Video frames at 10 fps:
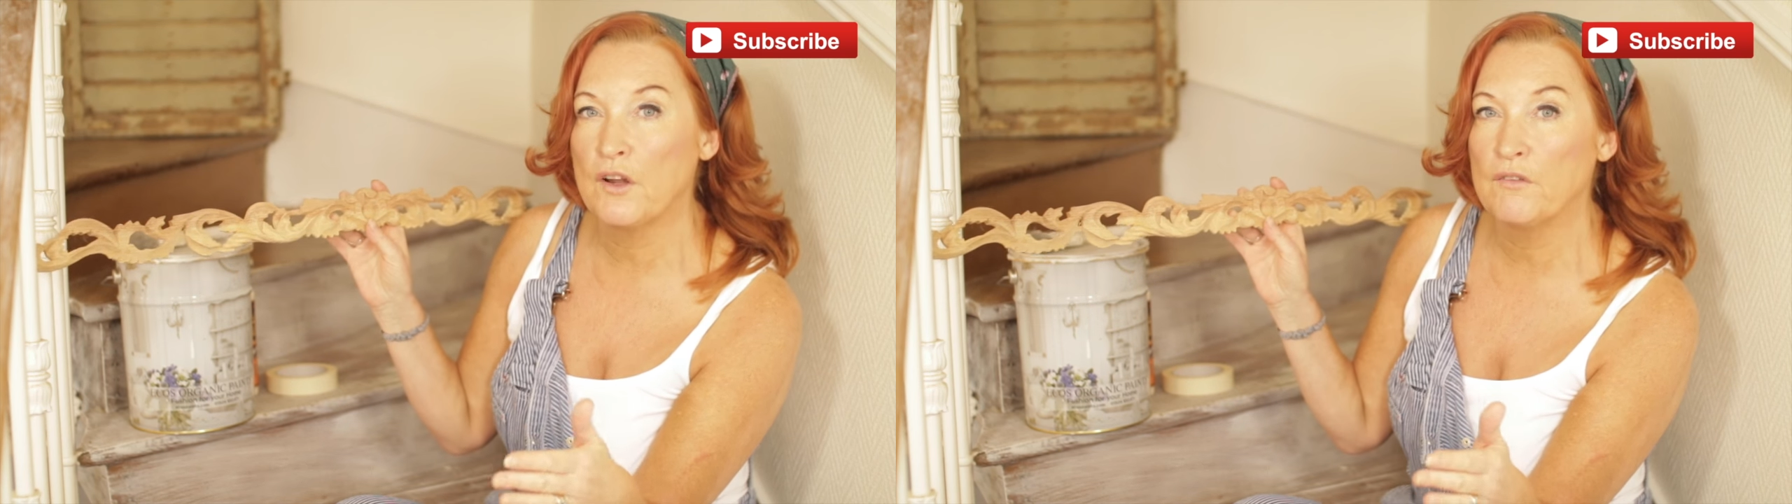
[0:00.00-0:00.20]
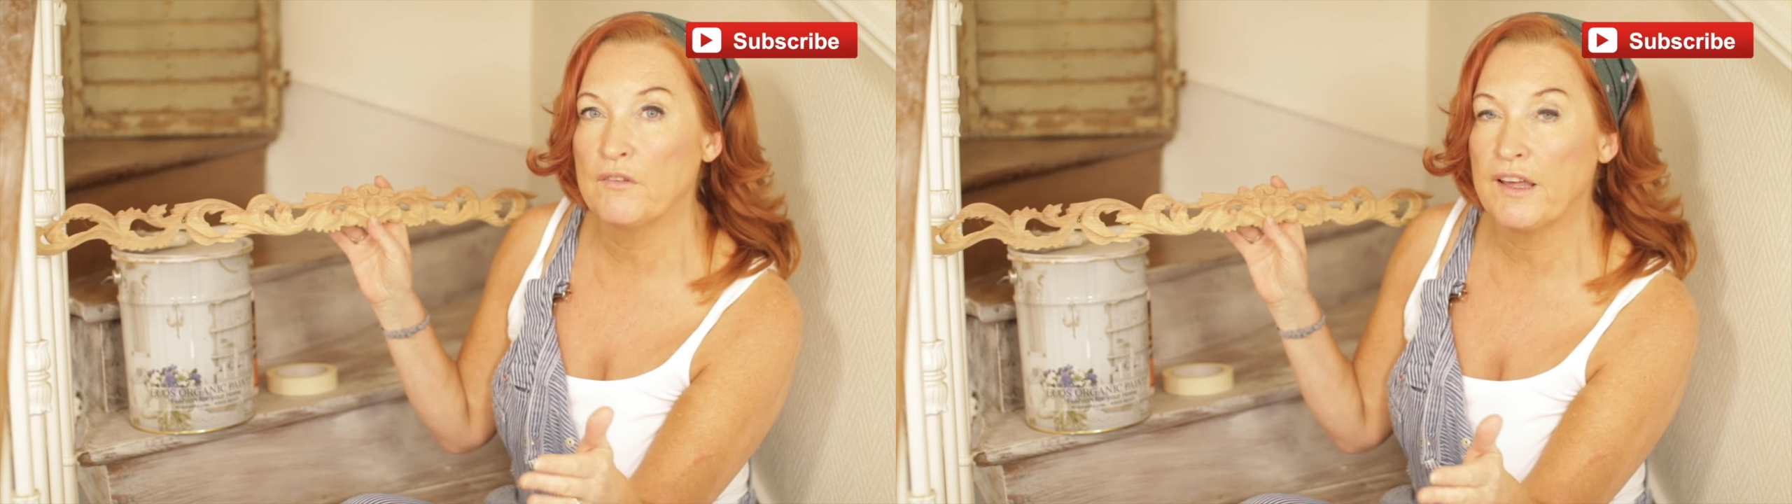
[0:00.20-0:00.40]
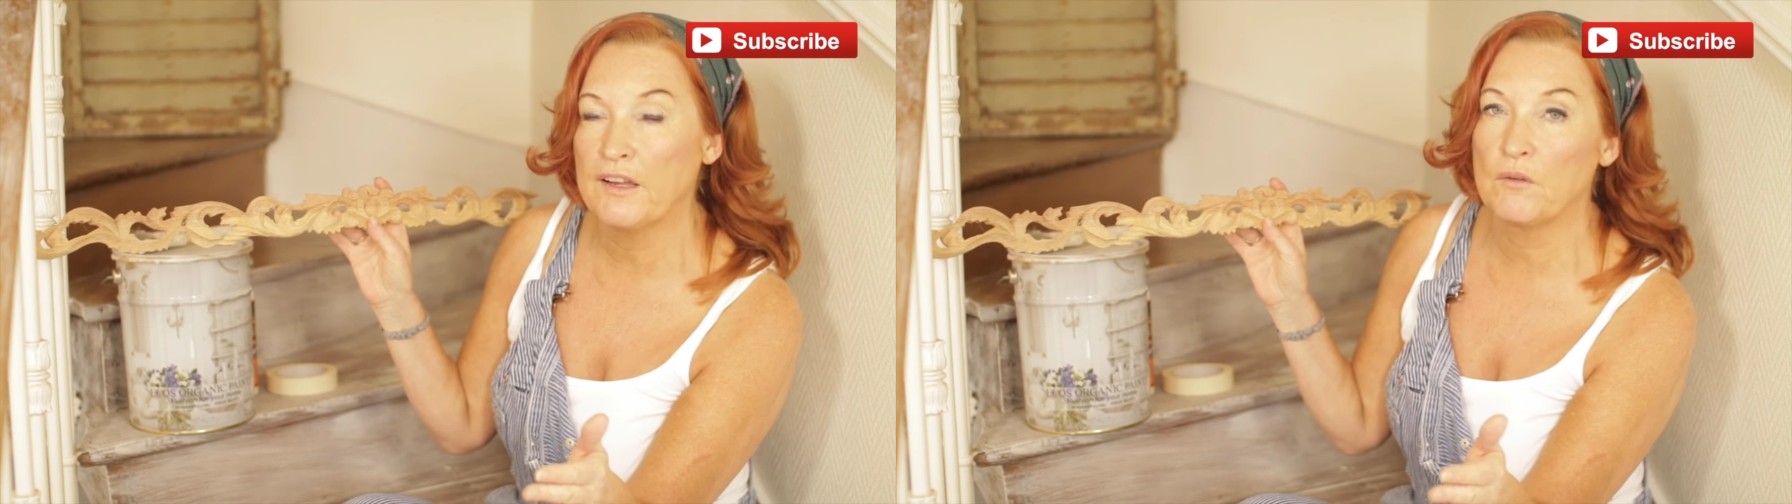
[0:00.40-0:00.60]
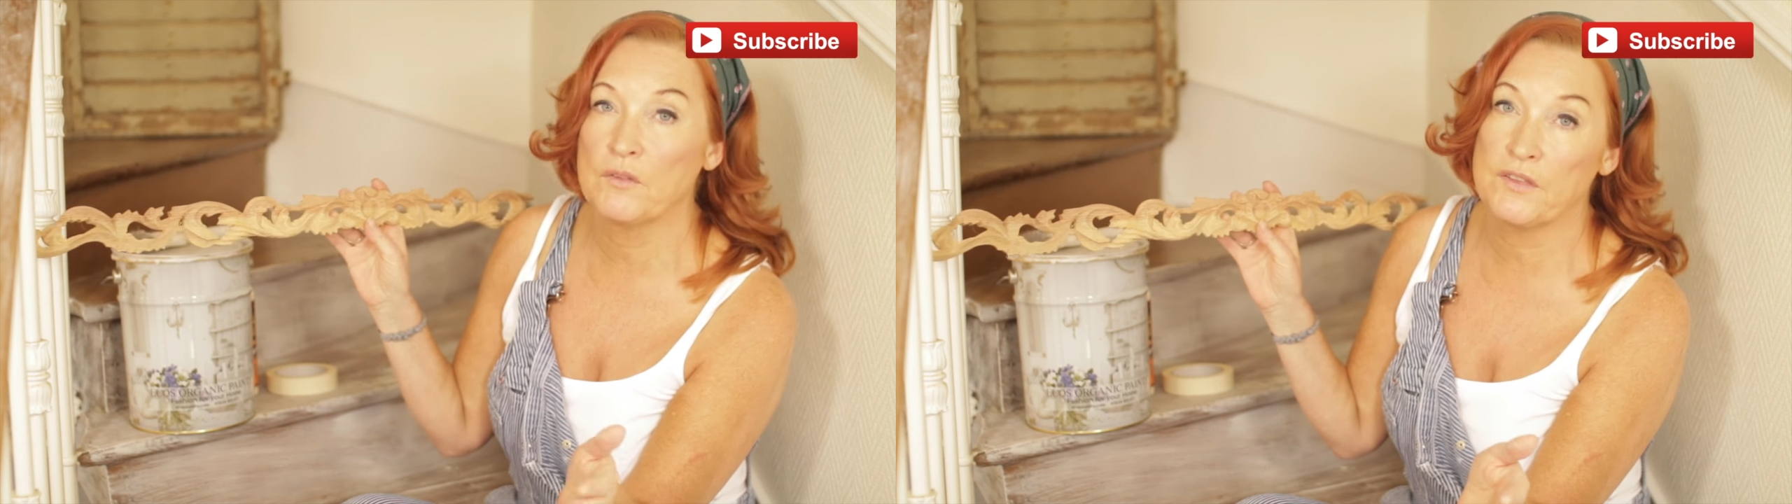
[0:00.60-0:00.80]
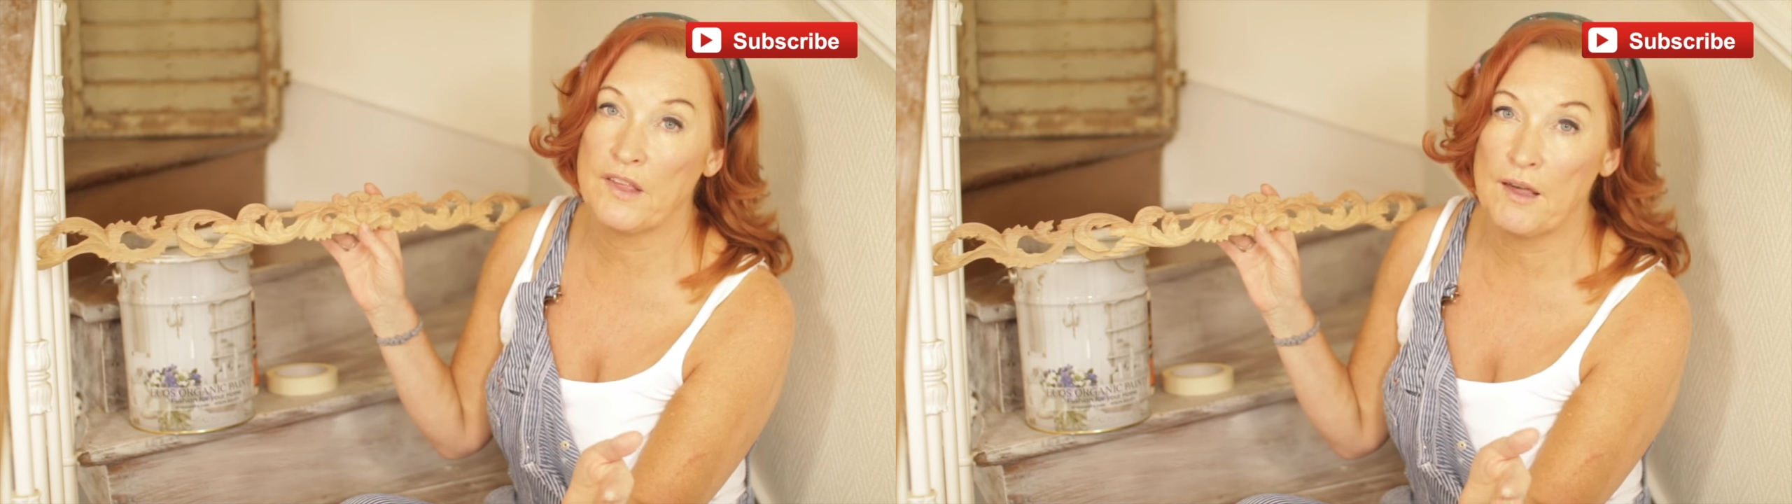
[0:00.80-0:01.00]
and over again
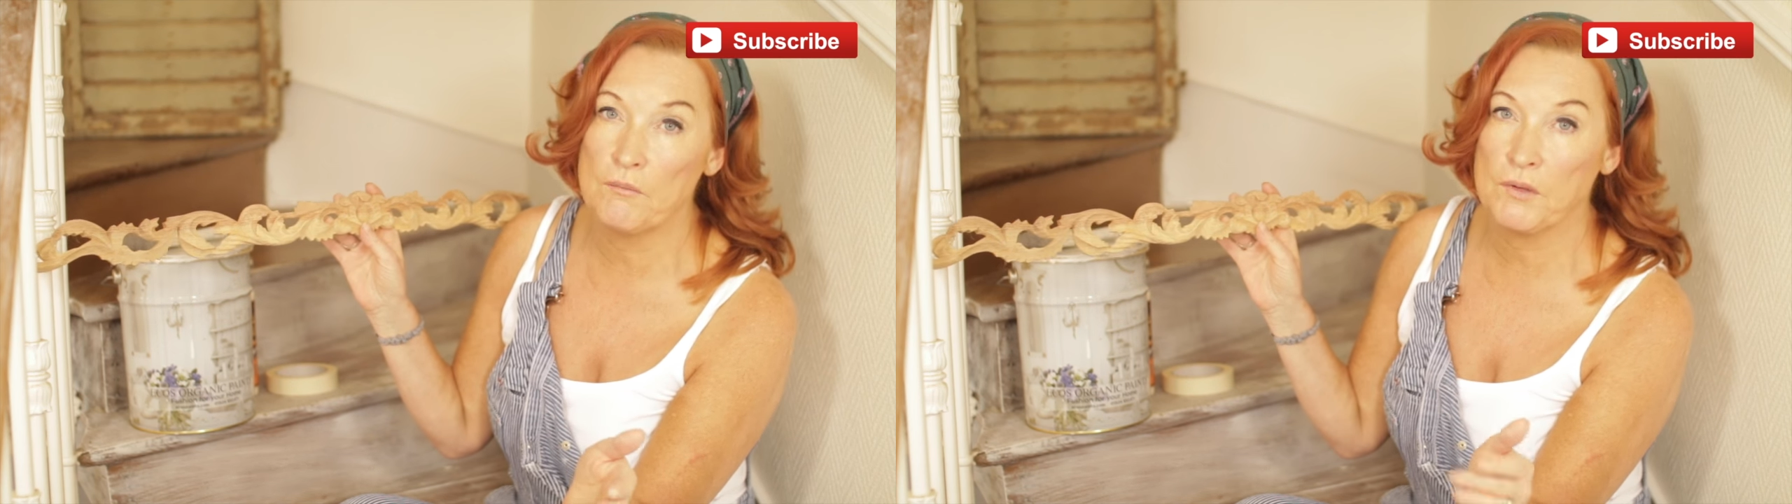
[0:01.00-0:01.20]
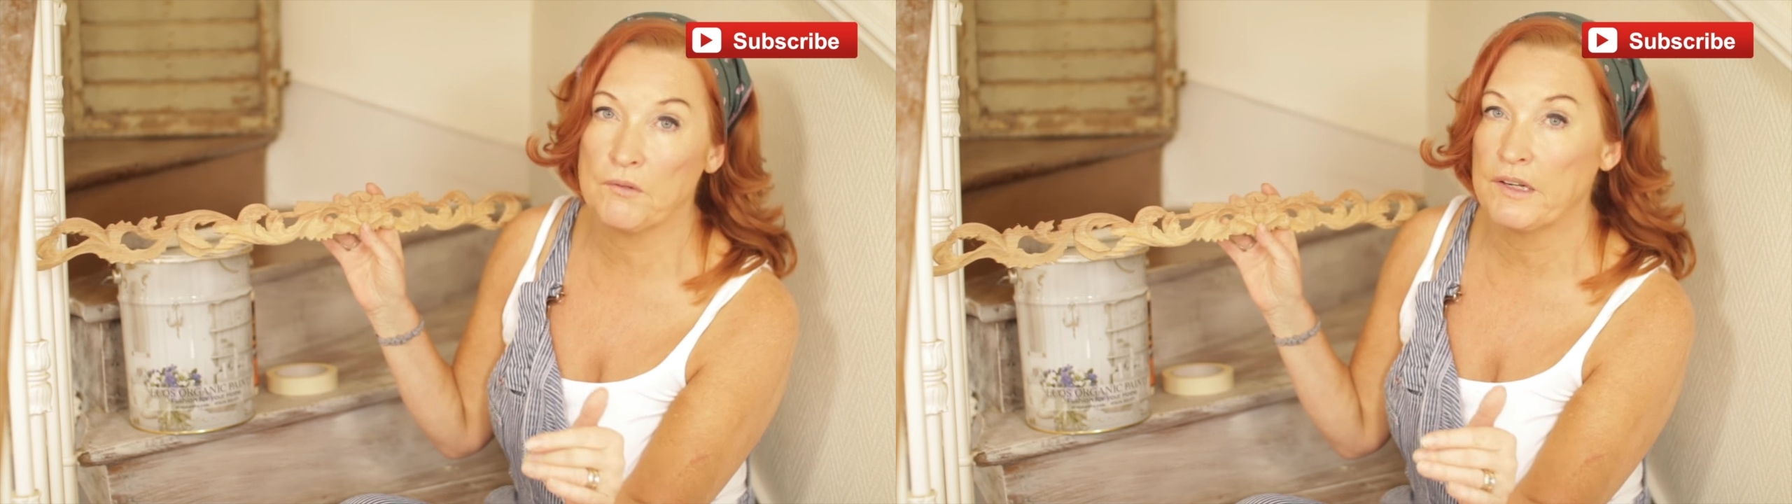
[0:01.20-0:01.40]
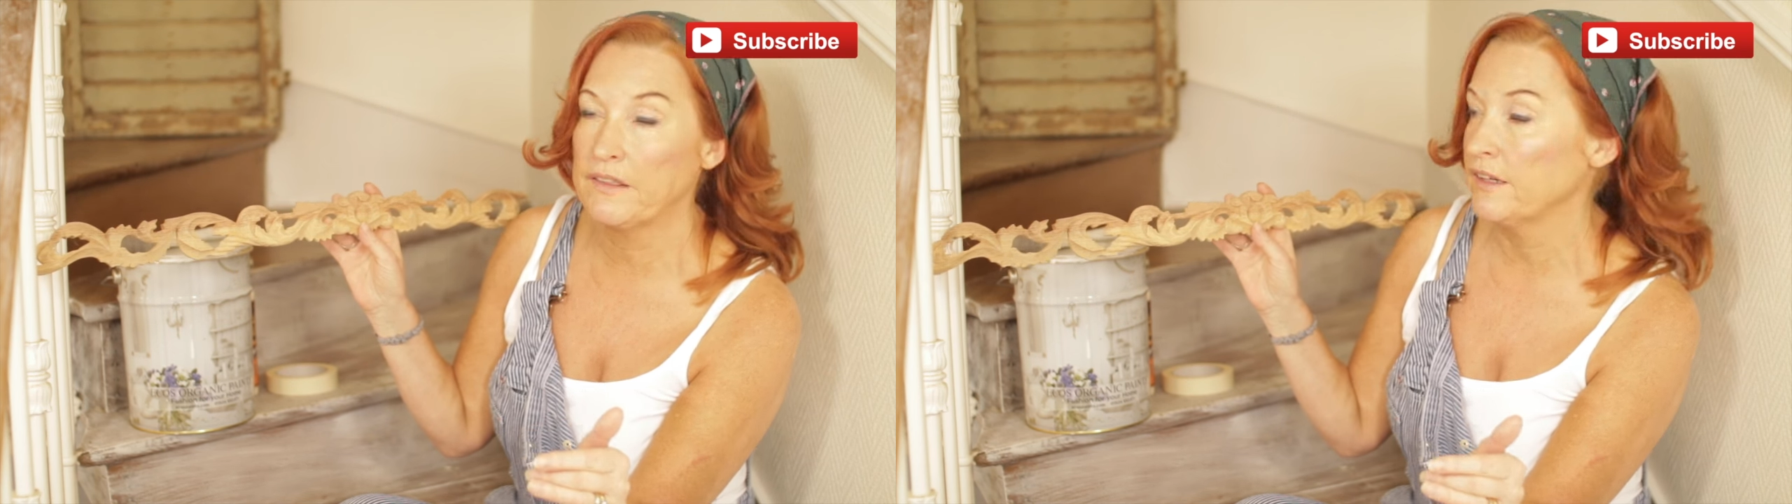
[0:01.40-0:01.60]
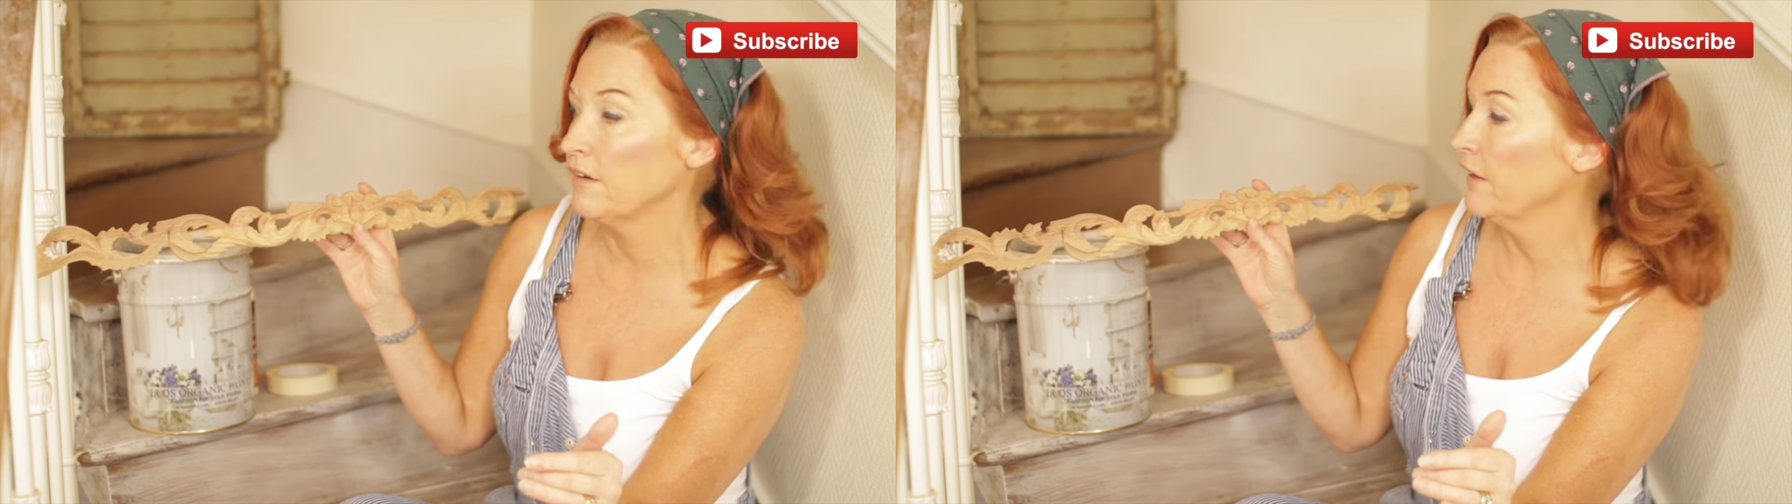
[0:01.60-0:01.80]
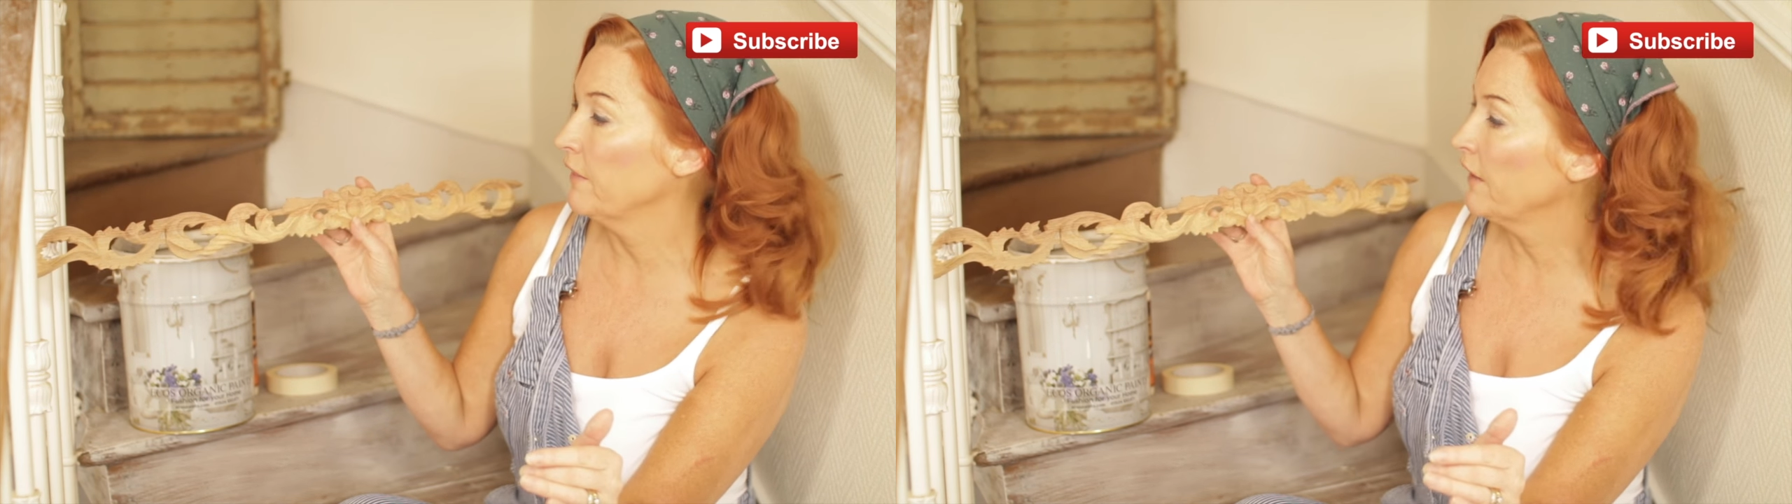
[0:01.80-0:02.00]
on steps or anything
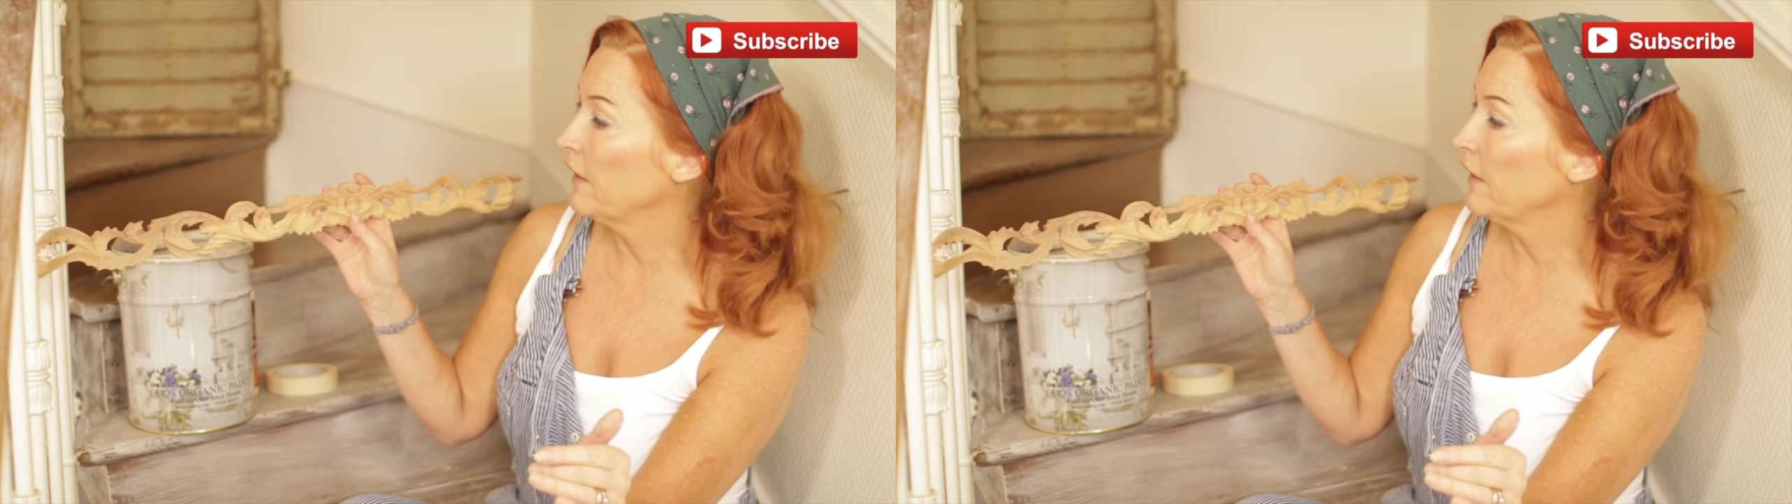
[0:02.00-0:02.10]
like